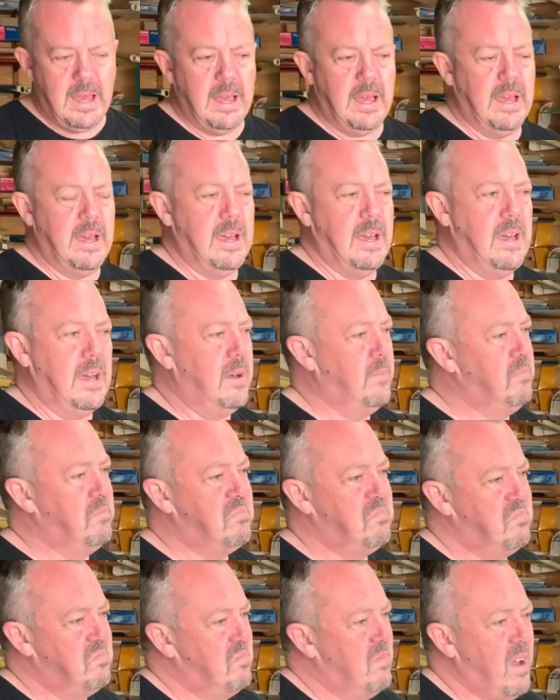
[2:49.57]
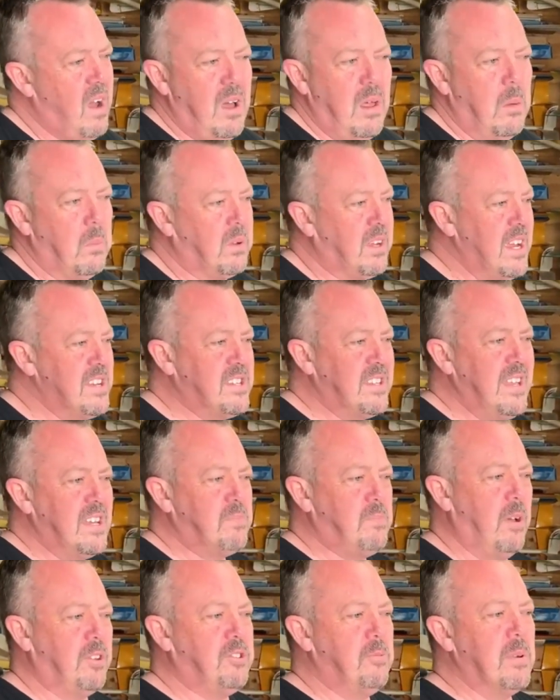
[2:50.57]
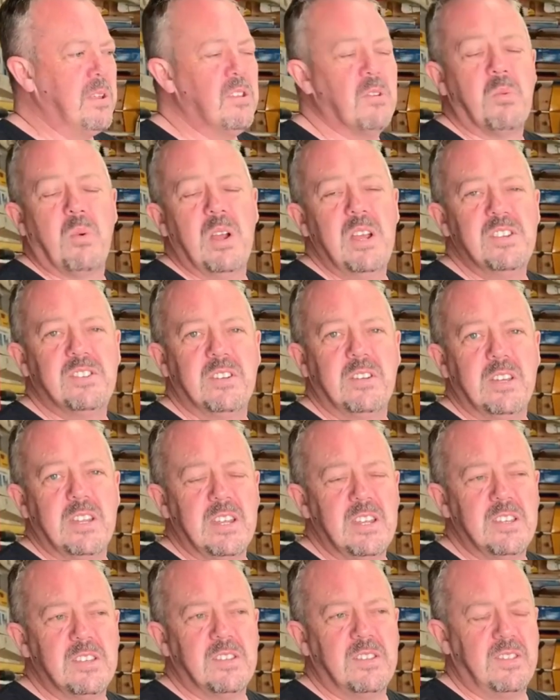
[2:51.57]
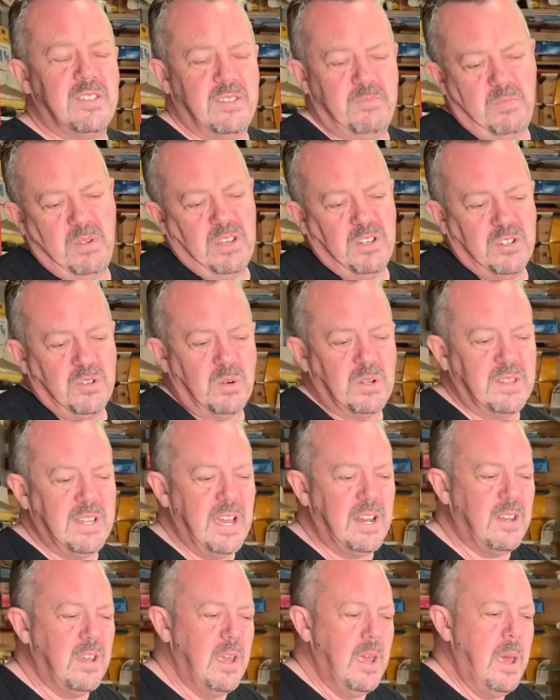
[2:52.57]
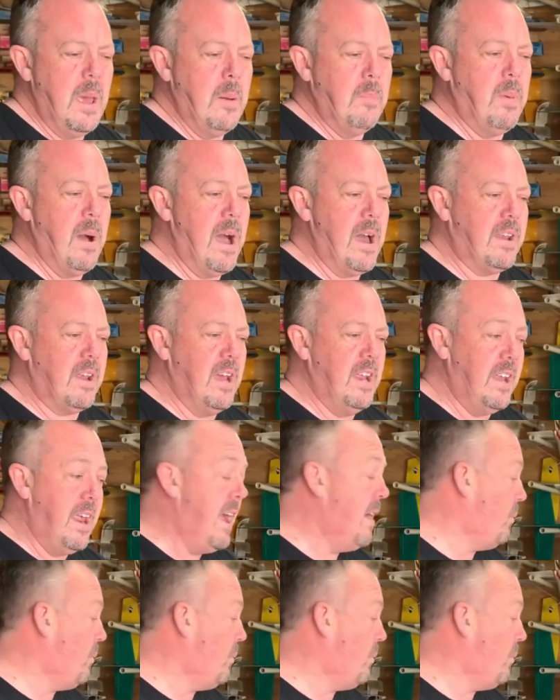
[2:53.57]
I'm guessing that's possibly the reason here in doing that, but it